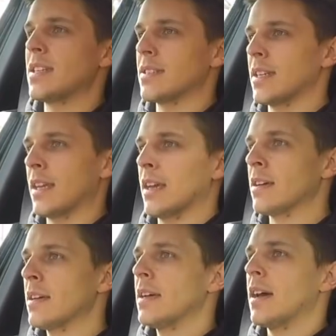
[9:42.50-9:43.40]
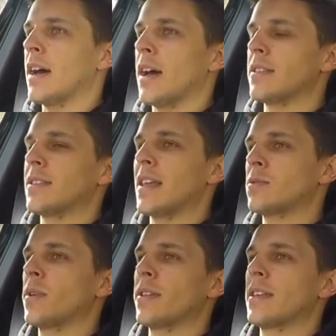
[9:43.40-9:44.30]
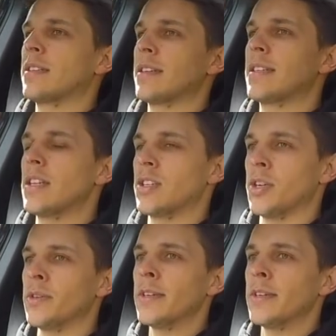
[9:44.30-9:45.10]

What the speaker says: tick it, so that's one of the things I didn't do.